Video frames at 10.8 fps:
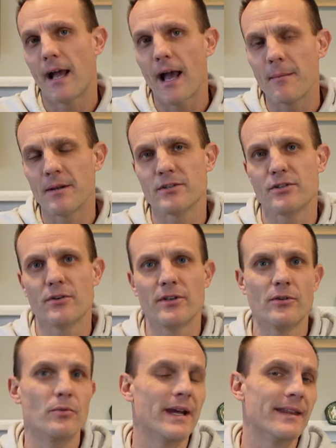I'm going to show you
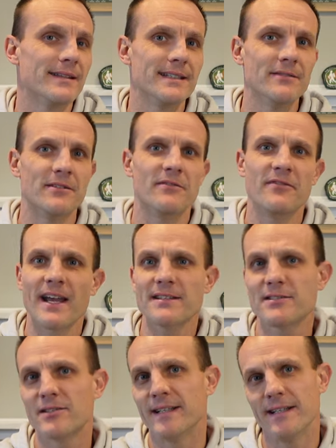a way that's even
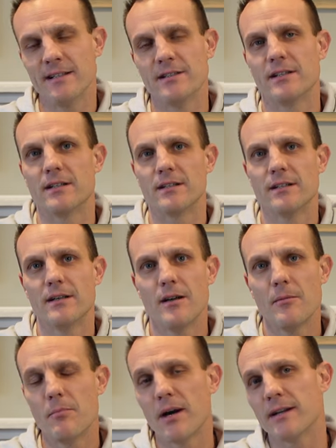faster and easier.
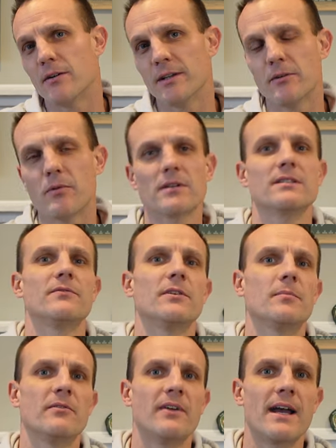But it only works if your
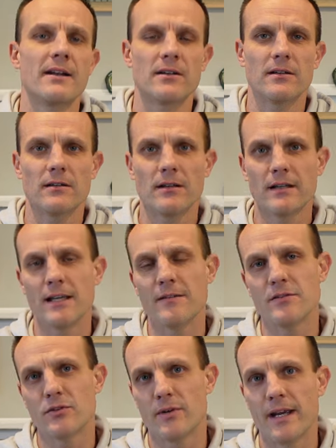provider gives
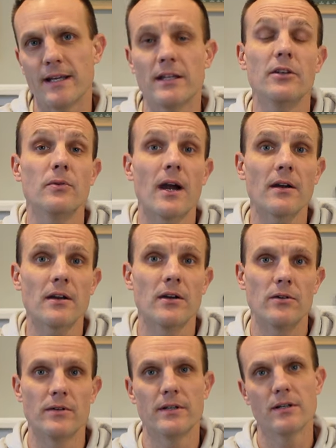you a Q R
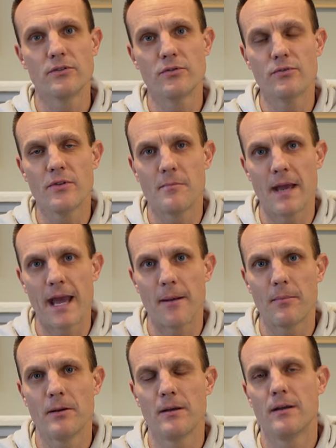code to the
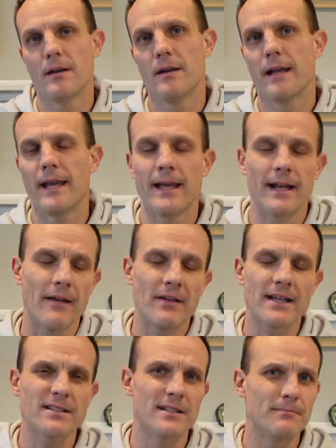map. And I've
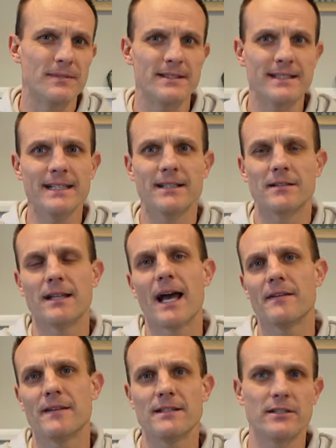actually seen a lot
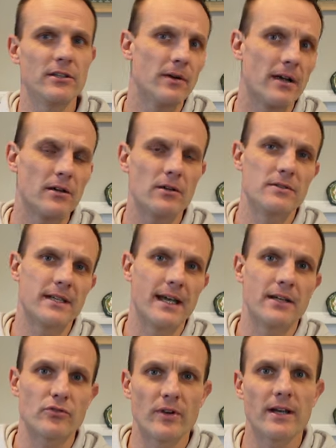of these Q R codes
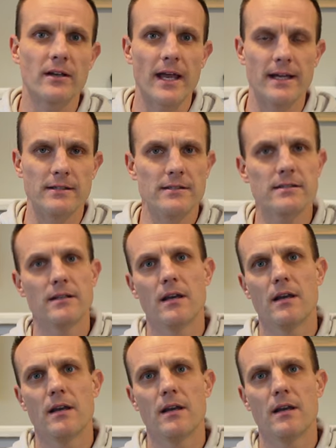at trailheads